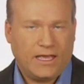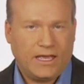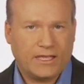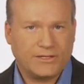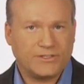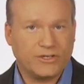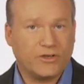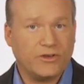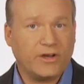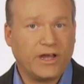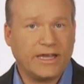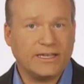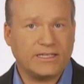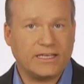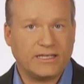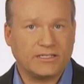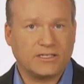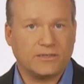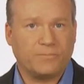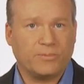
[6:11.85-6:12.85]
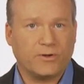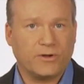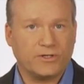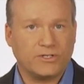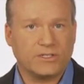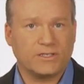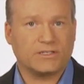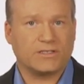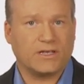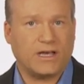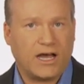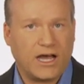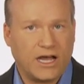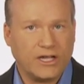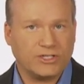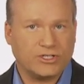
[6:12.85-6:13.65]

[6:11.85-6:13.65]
It's a good idea to purchase a hot